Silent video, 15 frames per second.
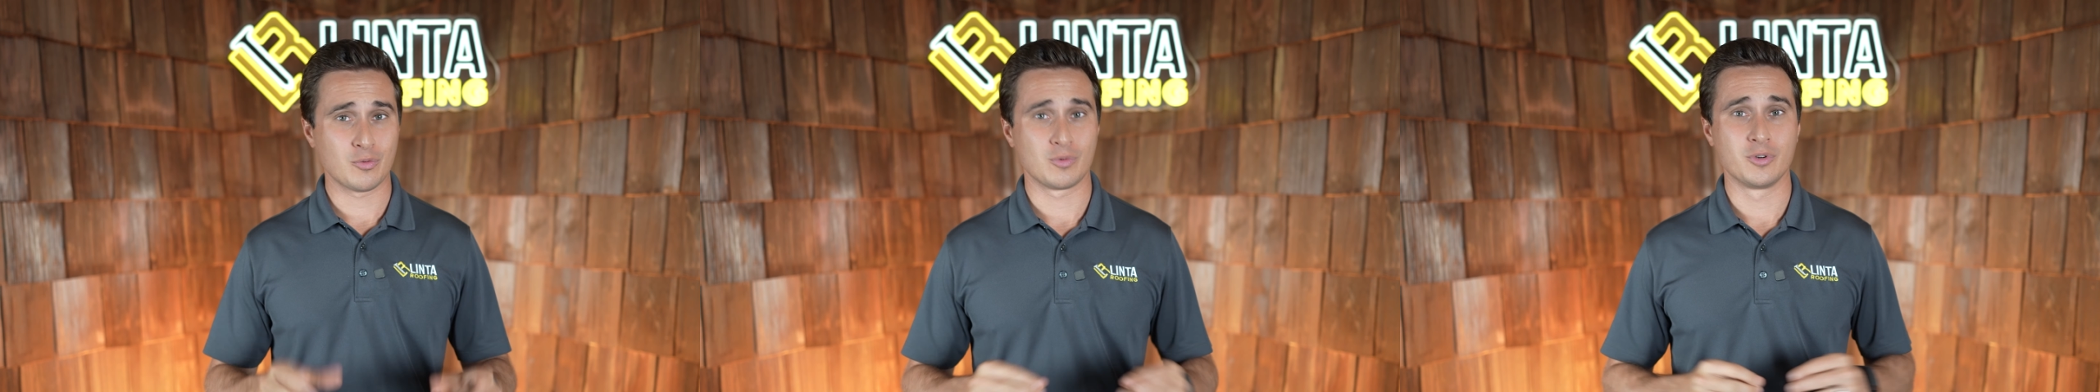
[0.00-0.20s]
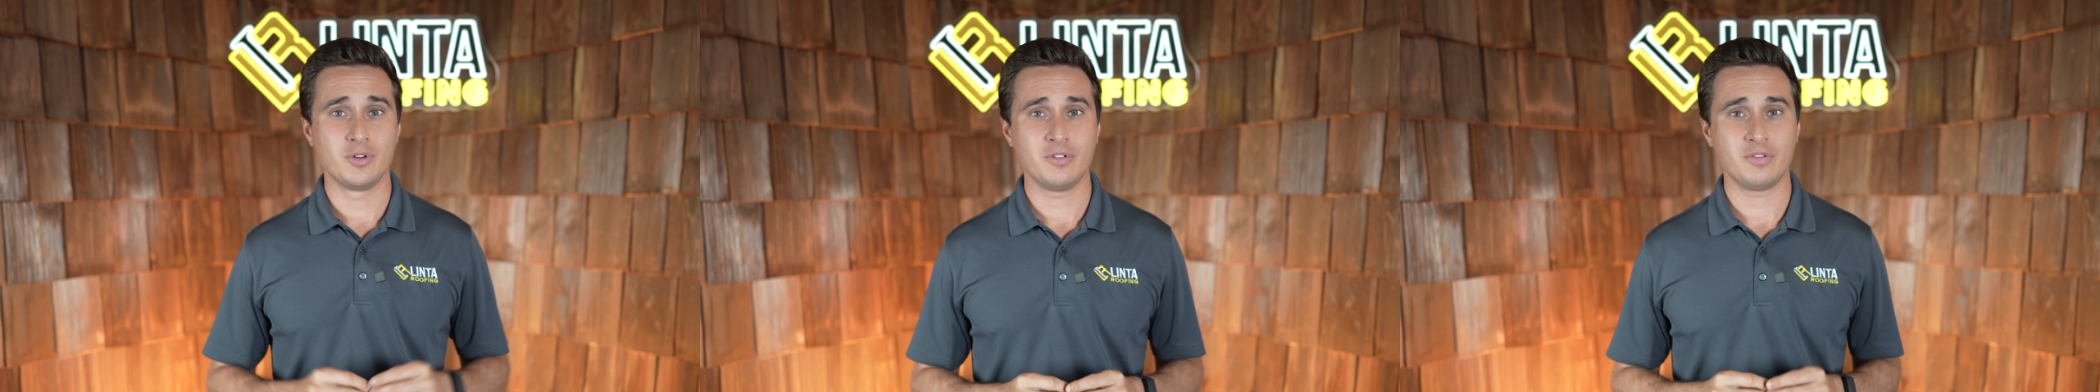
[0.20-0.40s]

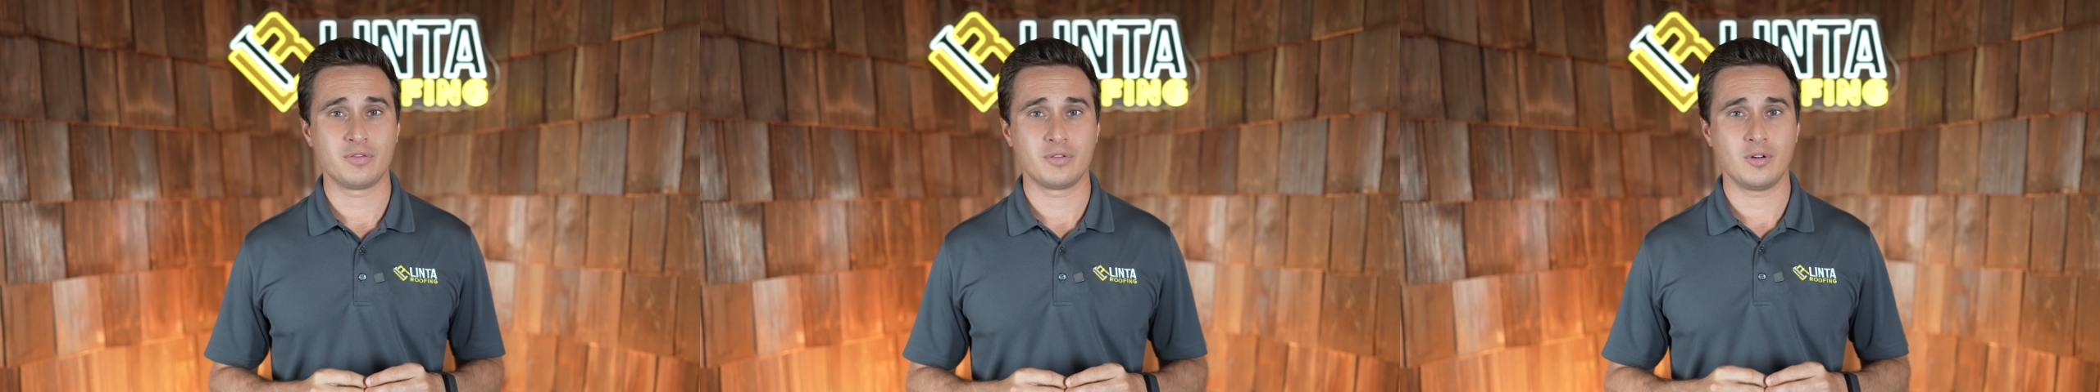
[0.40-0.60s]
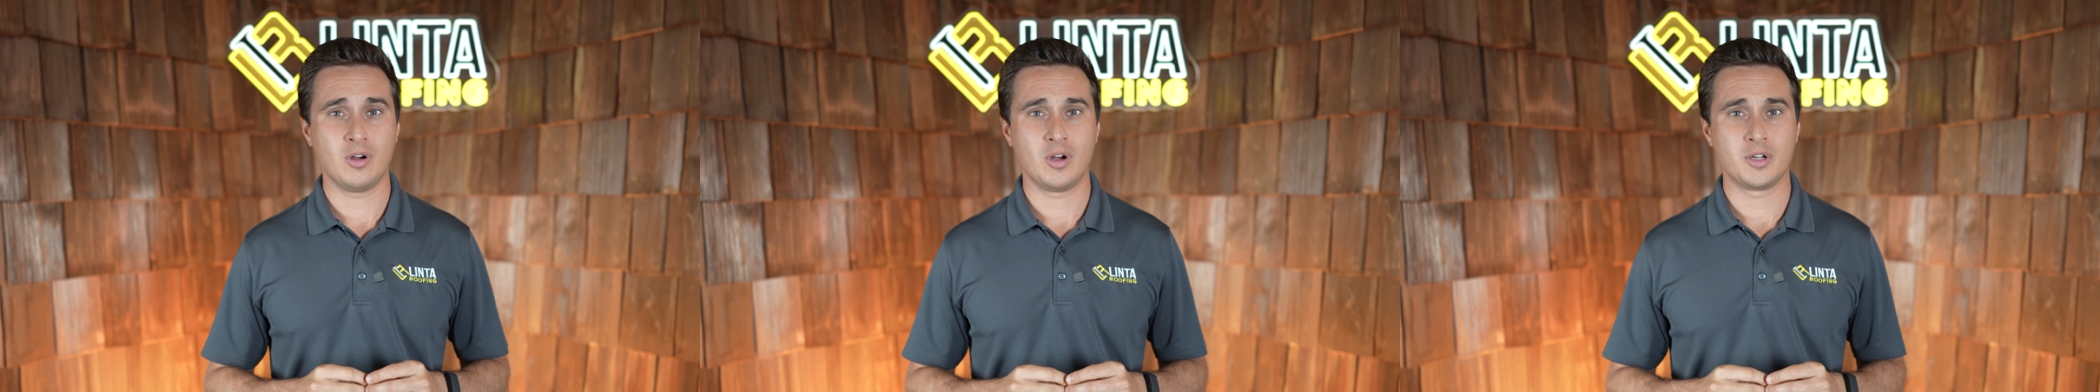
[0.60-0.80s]

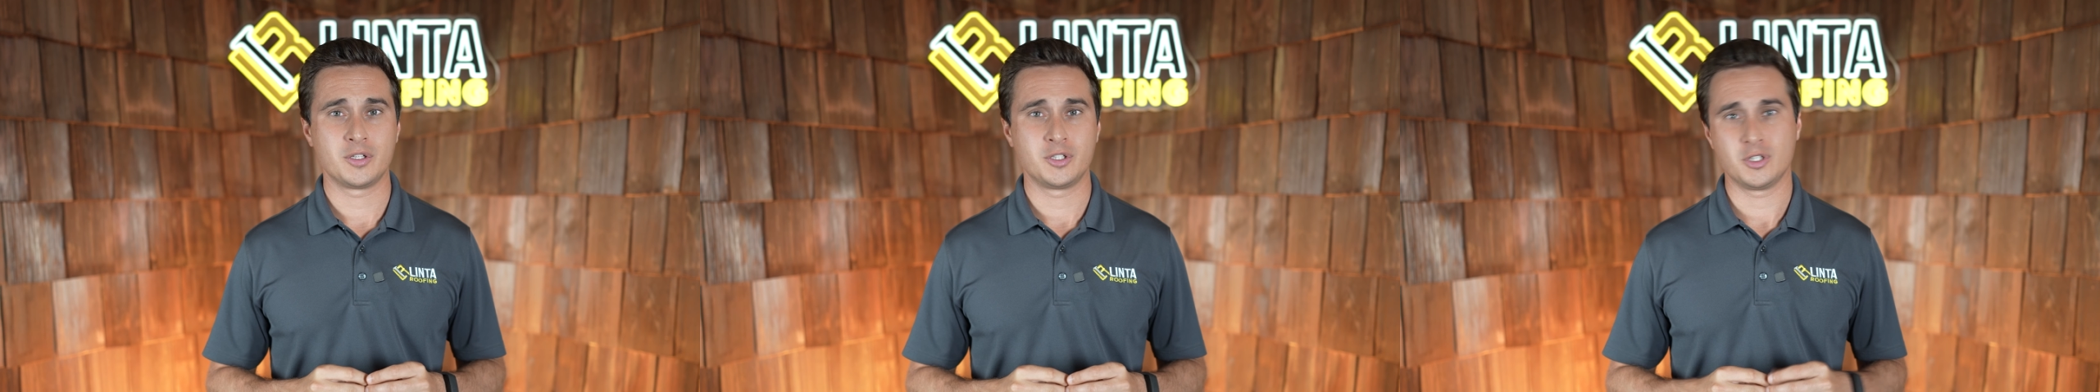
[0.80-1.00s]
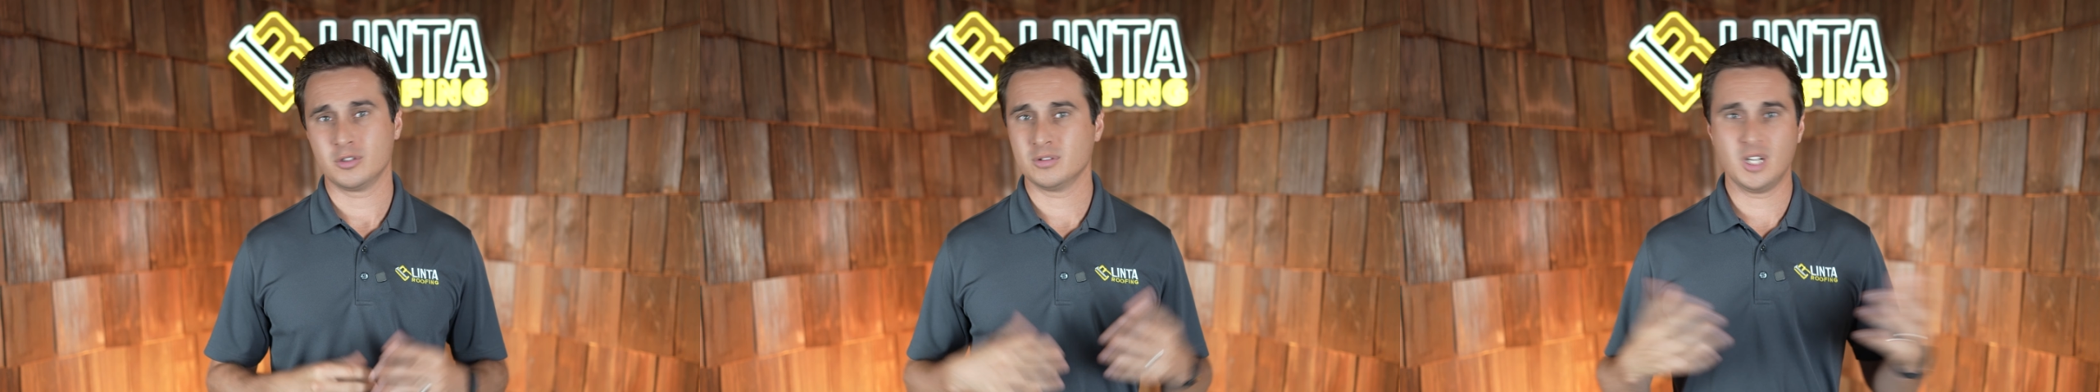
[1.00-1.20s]
roof
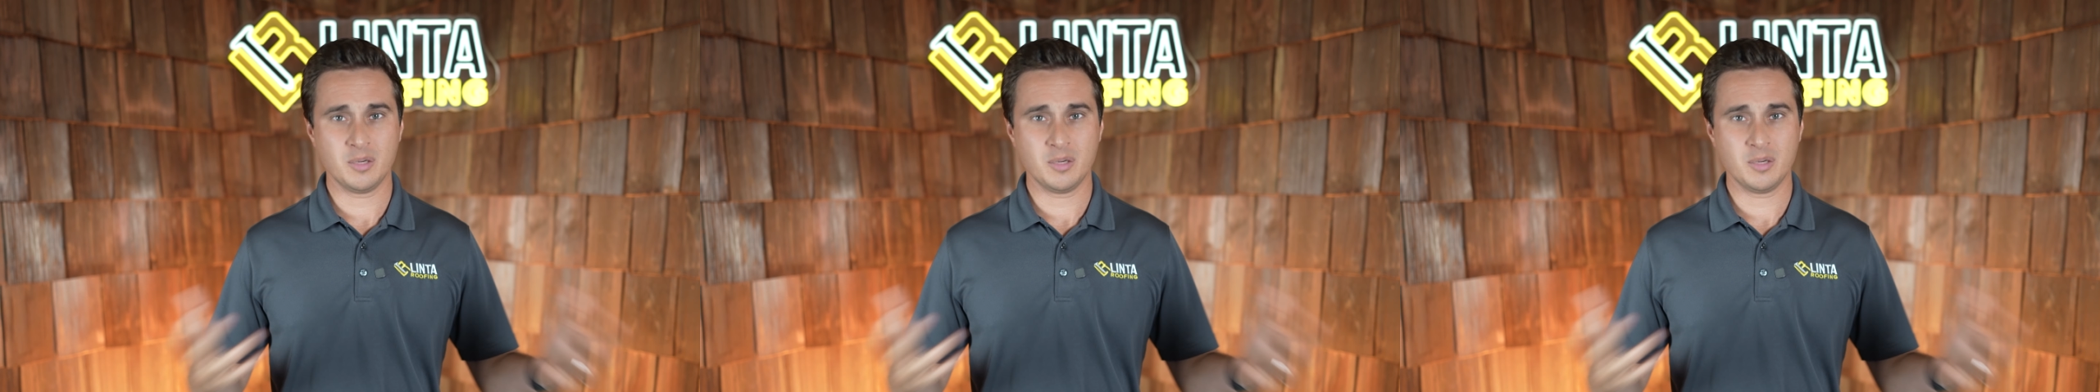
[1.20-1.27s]
on your